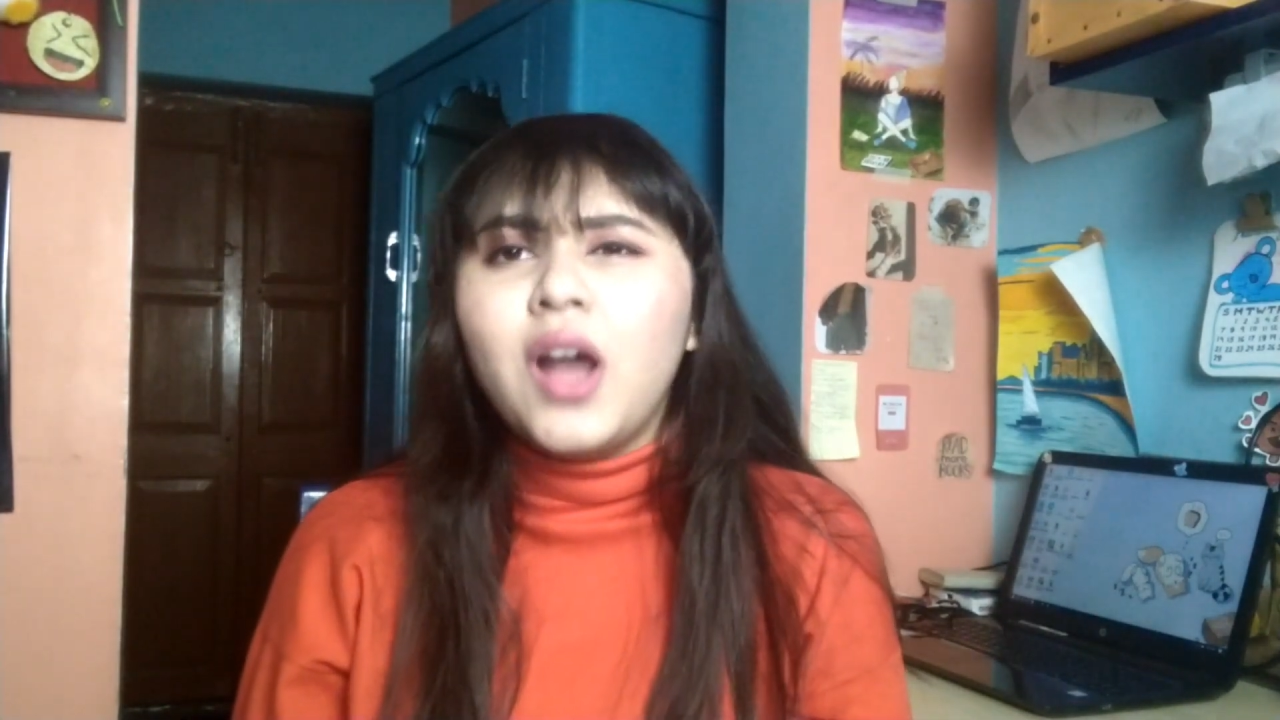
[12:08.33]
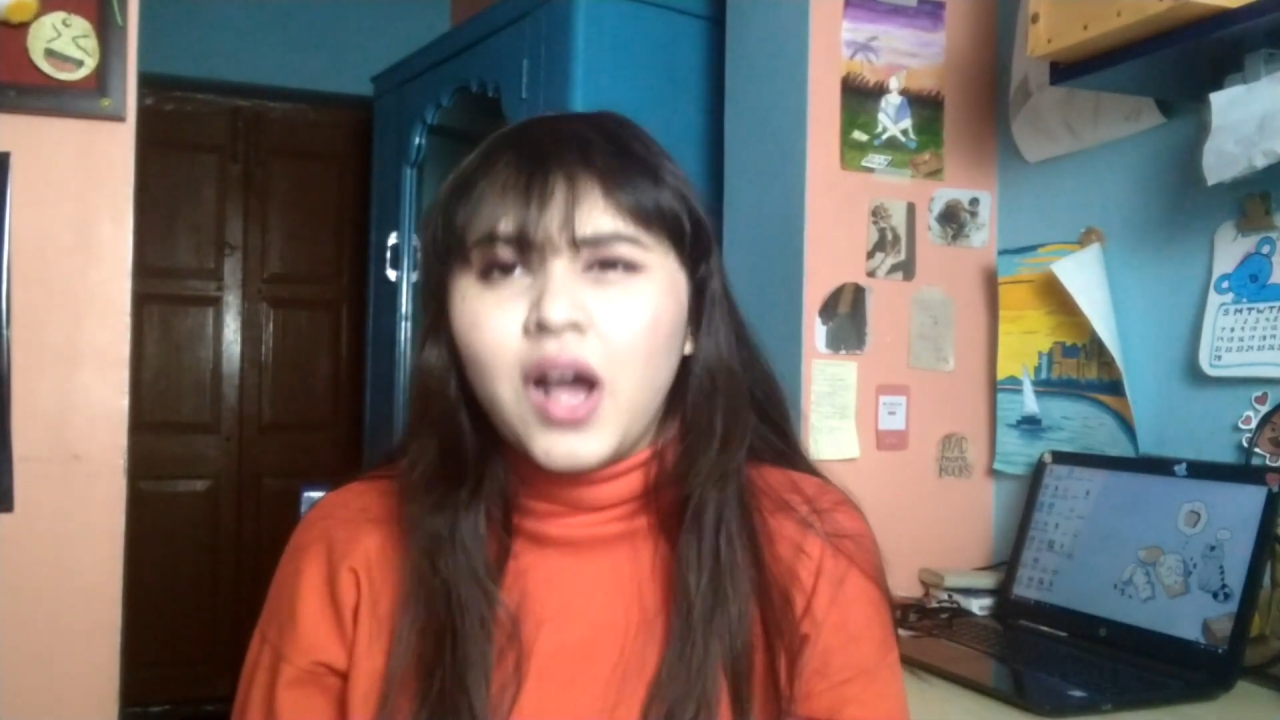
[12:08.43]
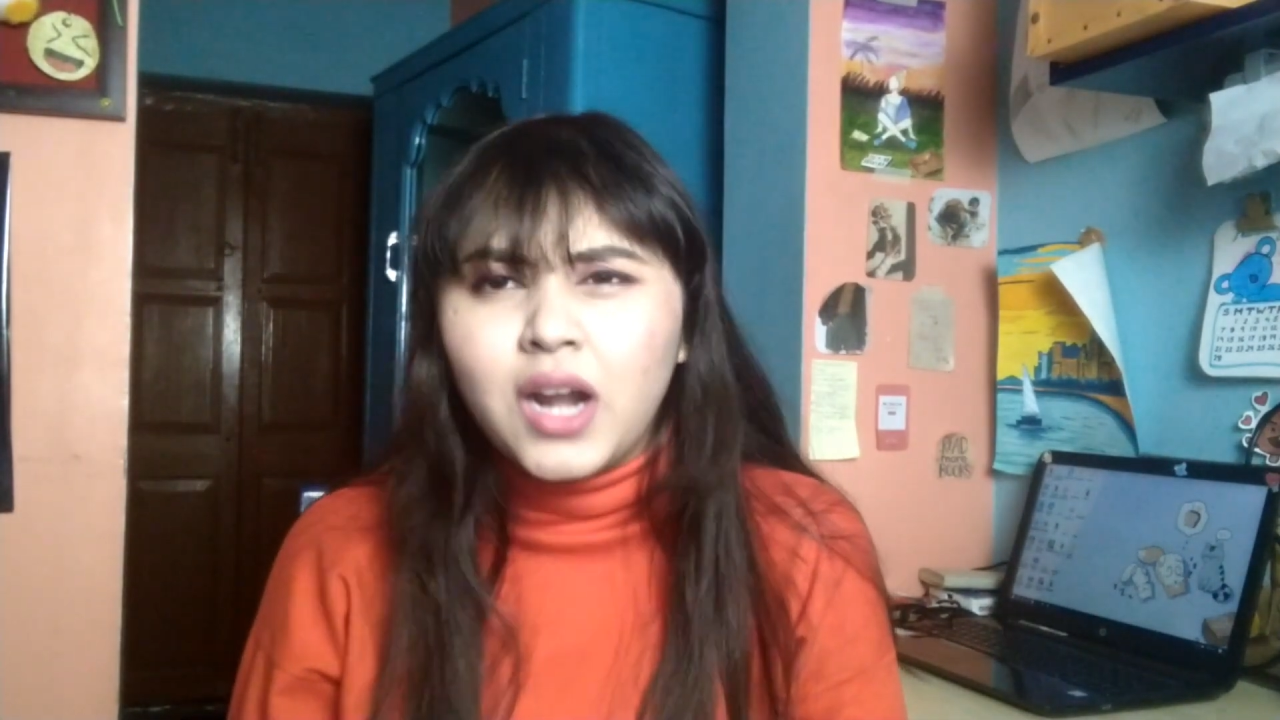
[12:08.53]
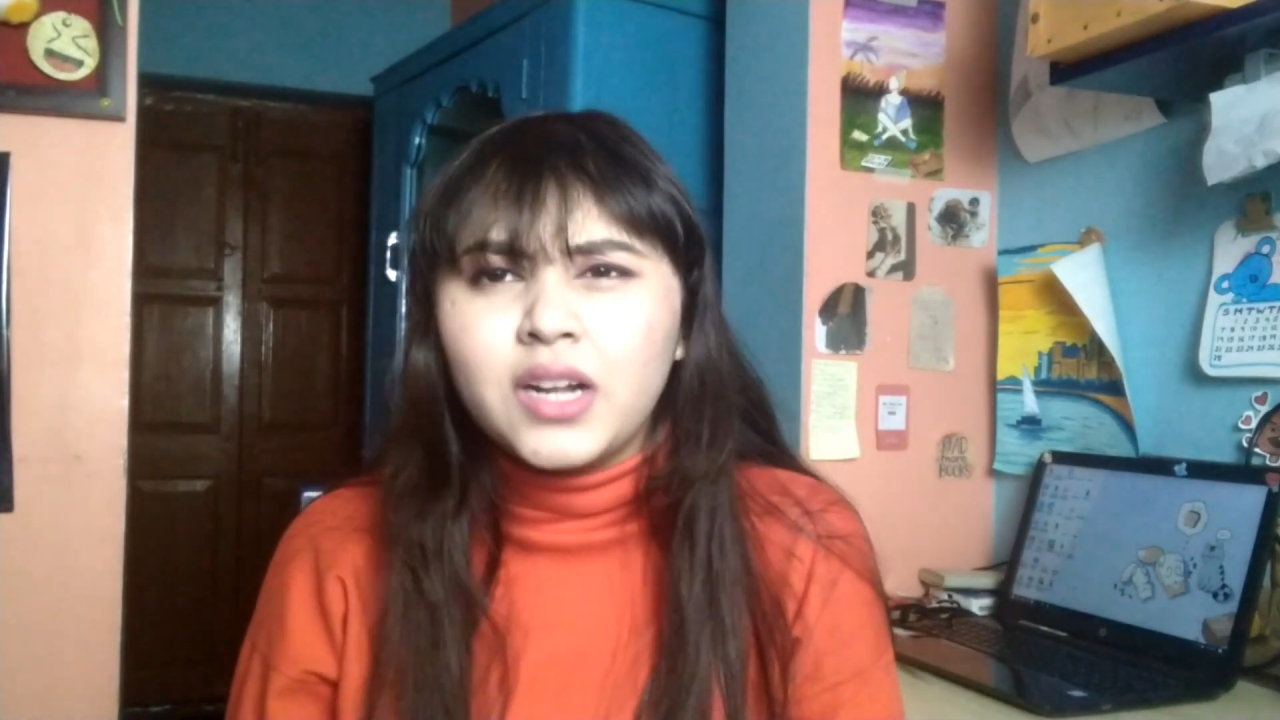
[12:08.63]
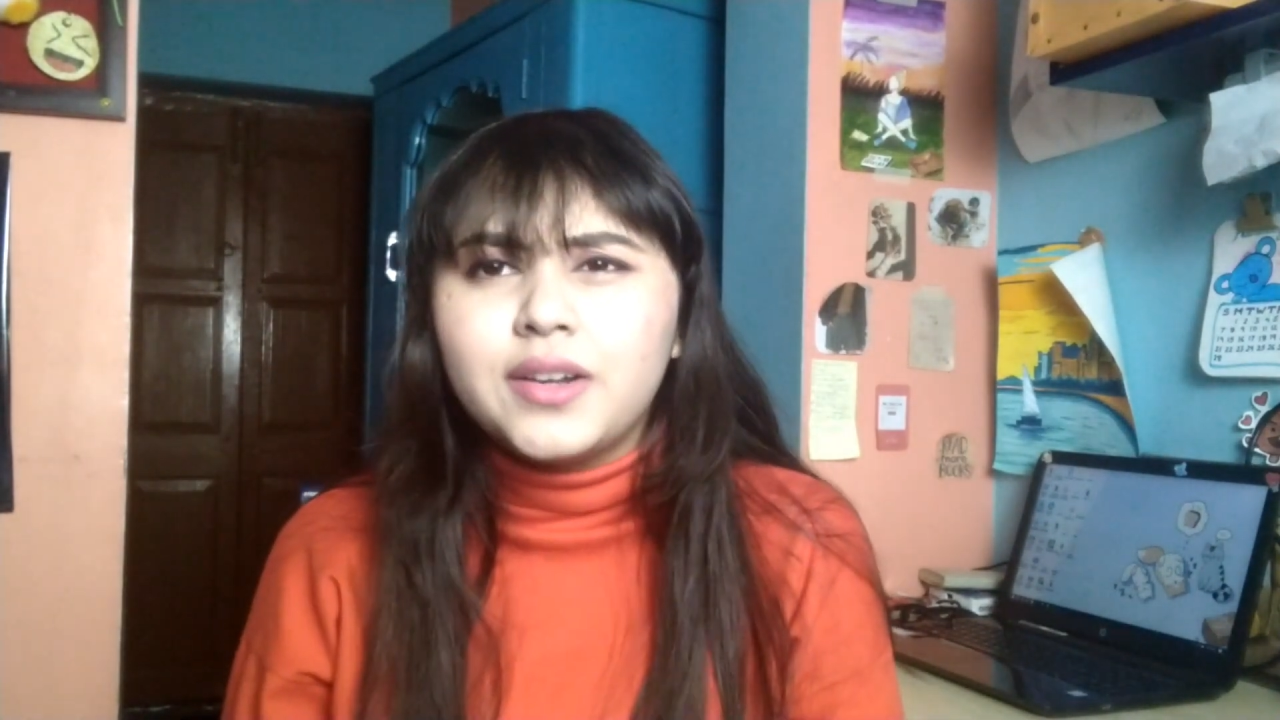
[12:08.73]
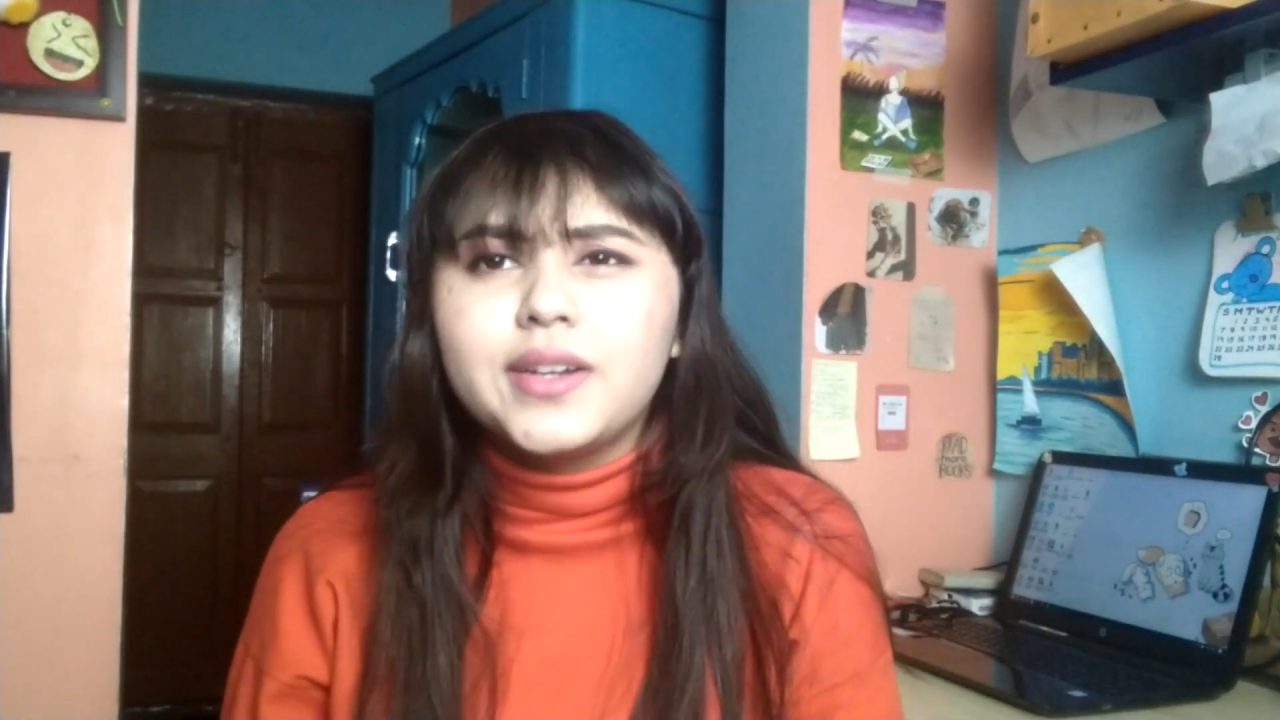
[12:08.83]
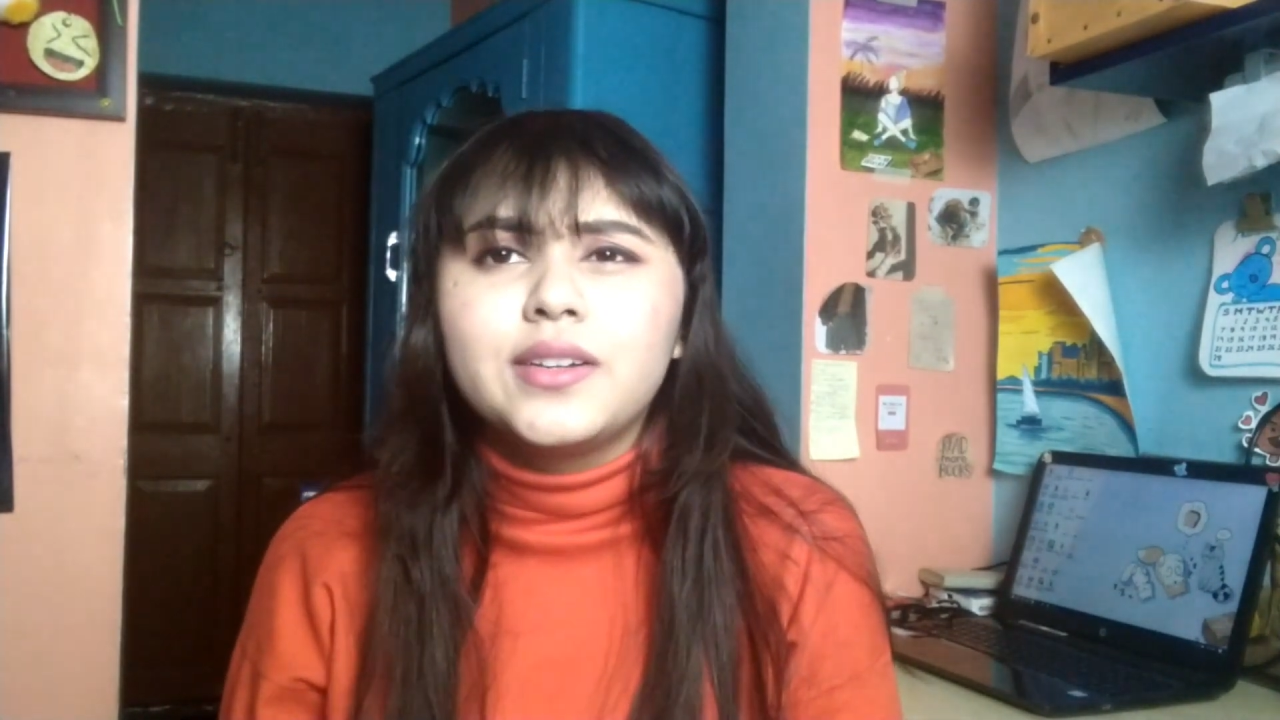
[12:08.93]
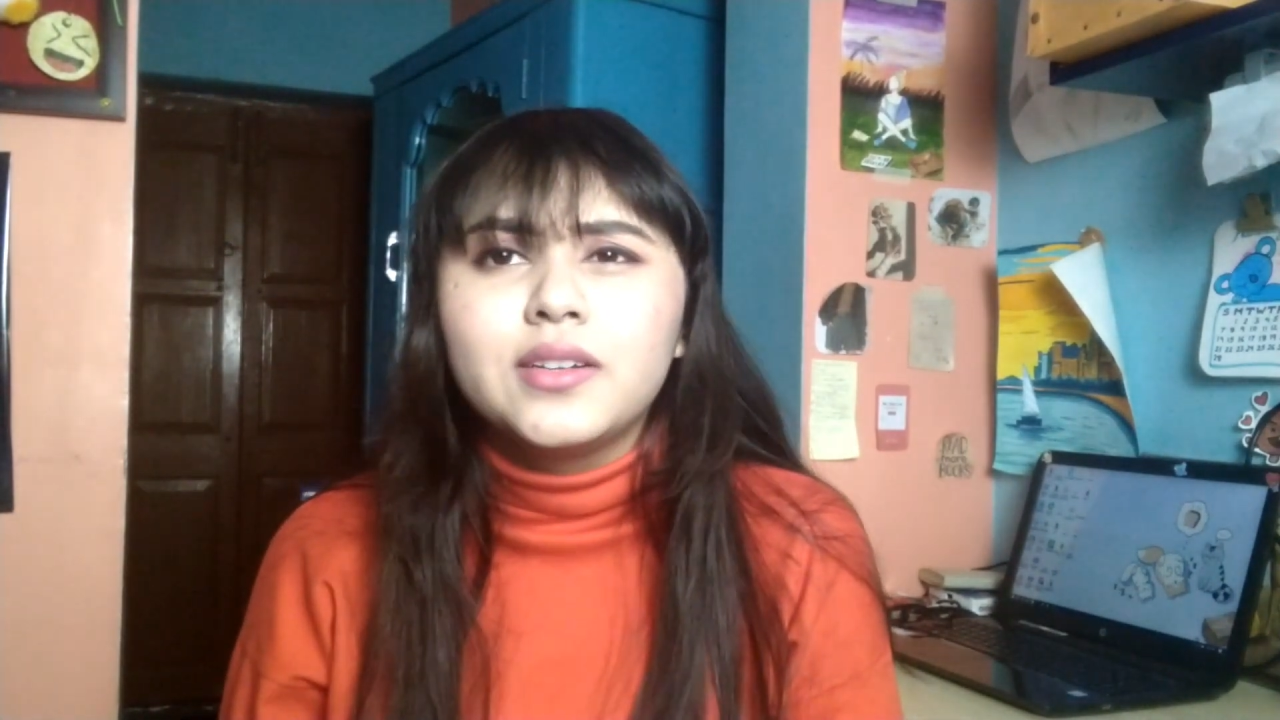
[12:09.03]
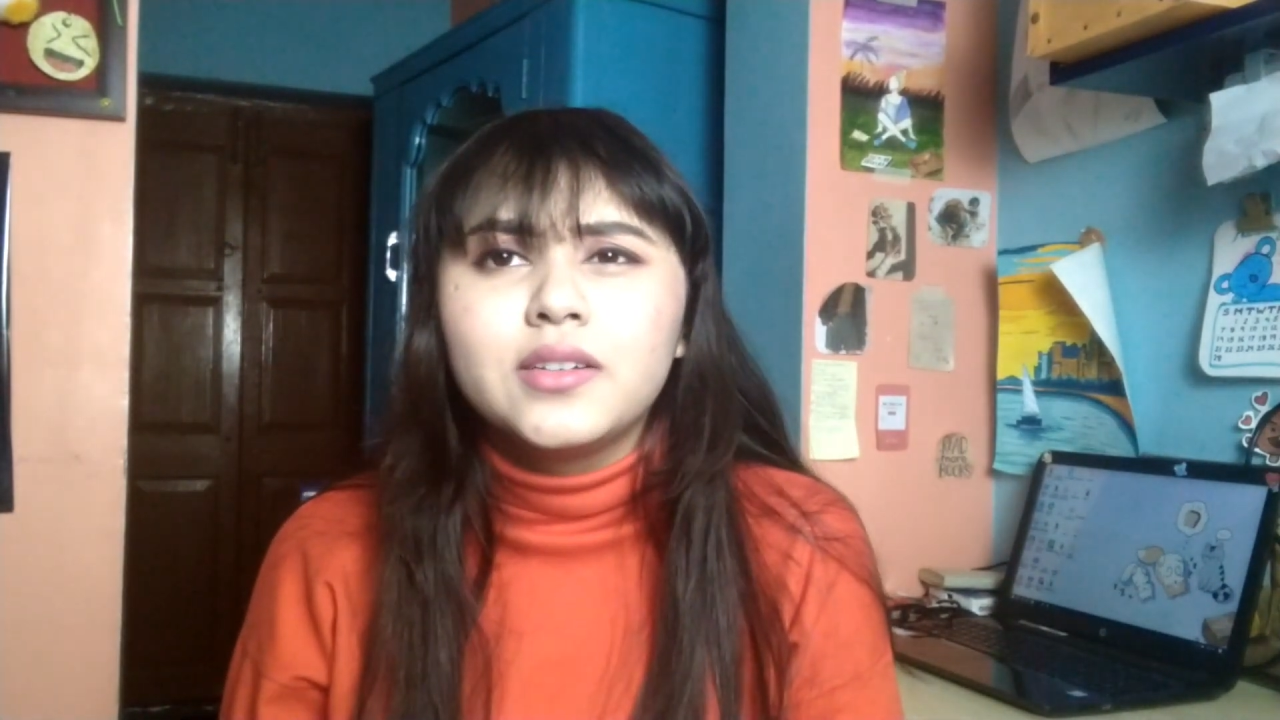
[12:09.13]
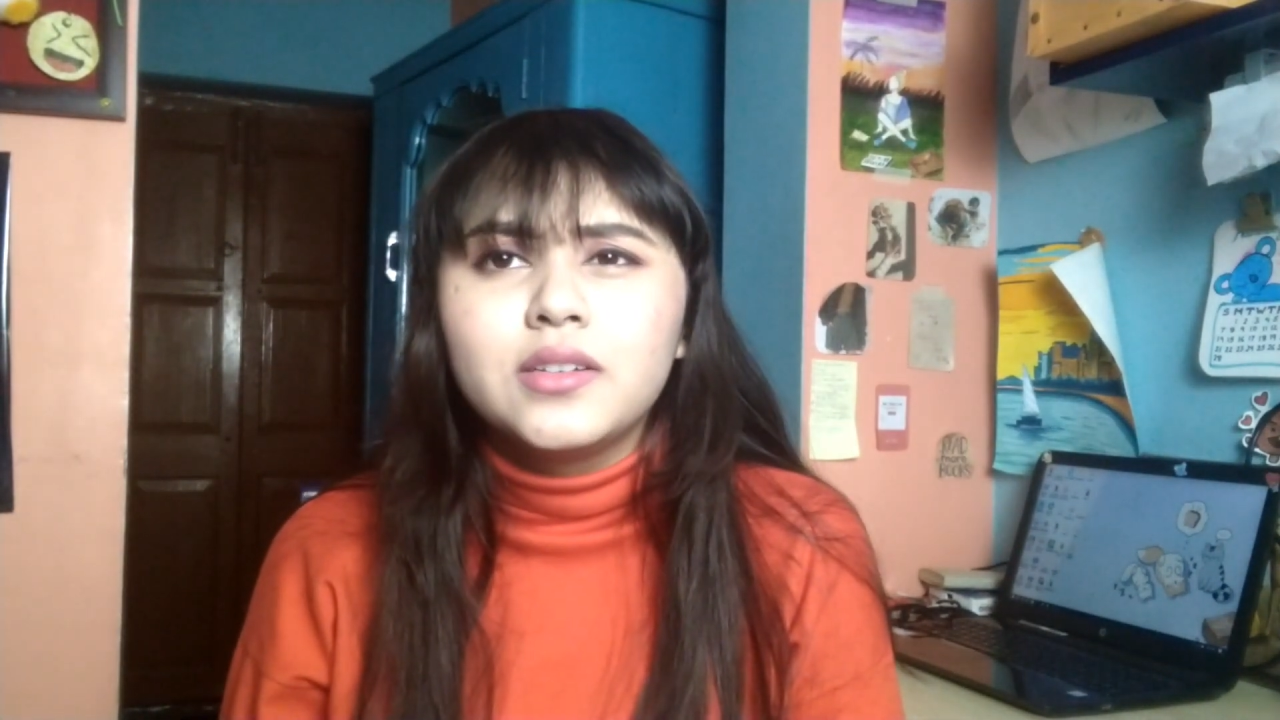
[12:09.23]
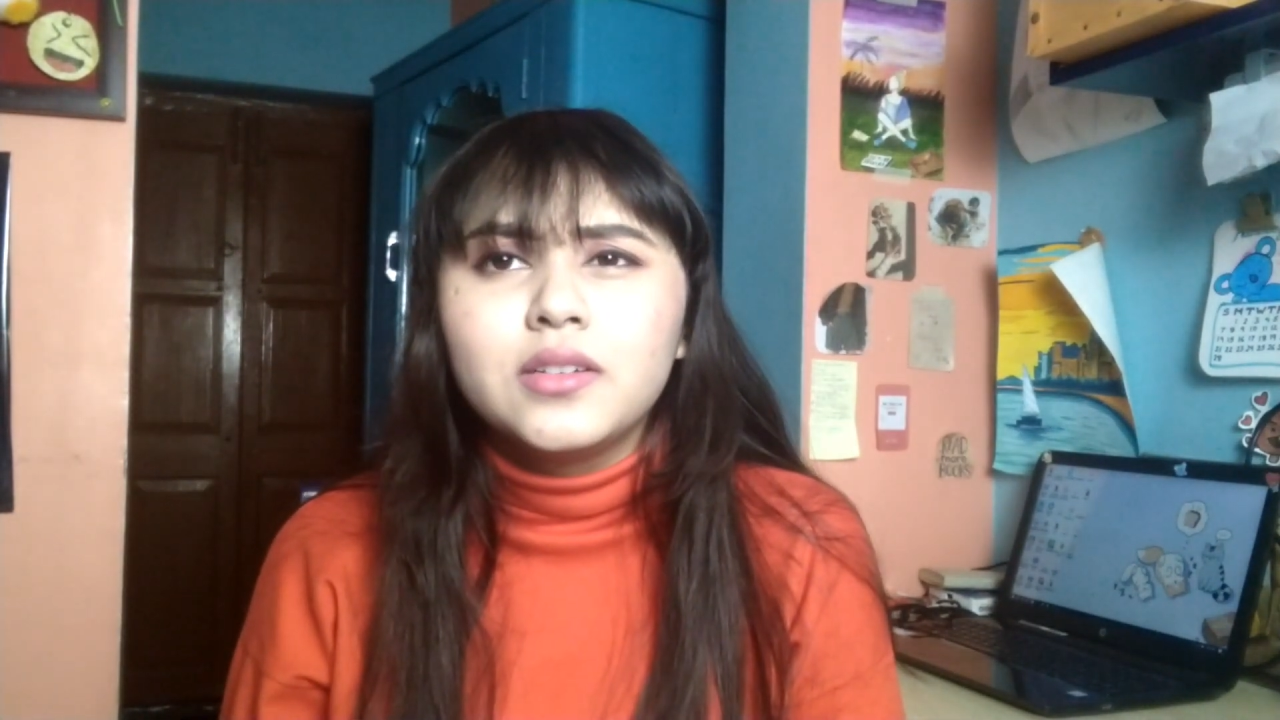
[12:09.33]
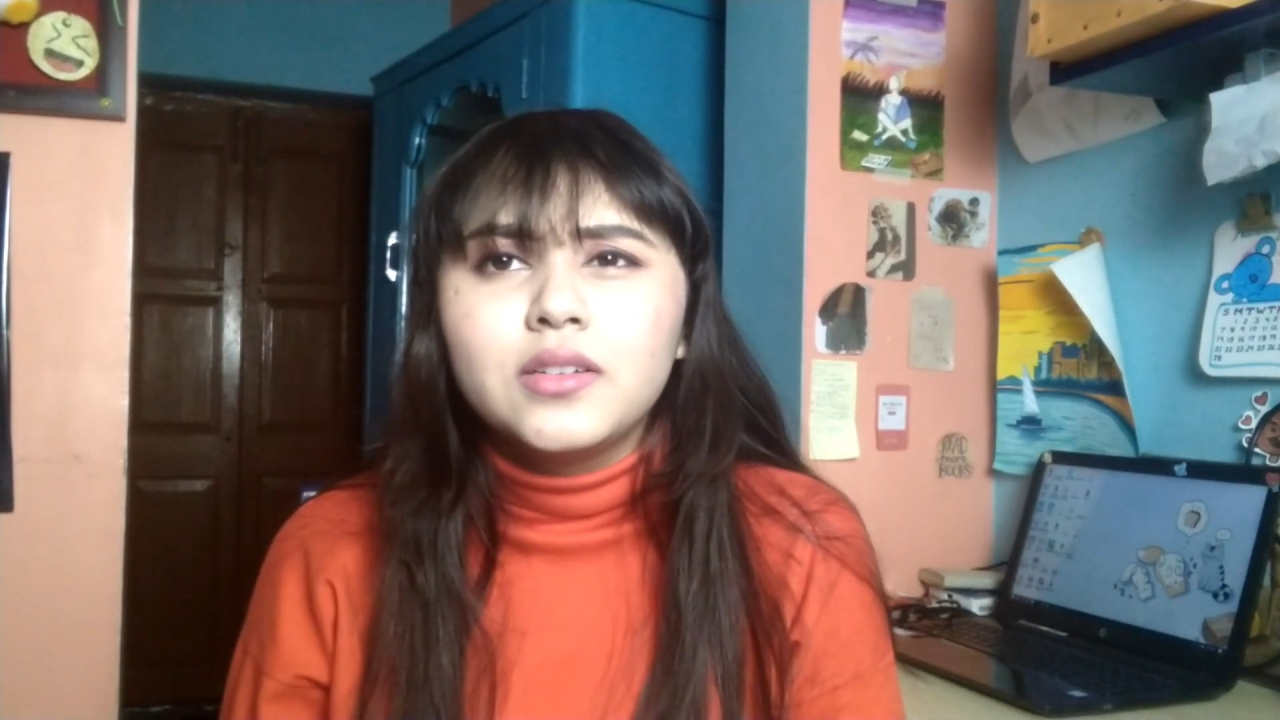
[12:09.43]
100.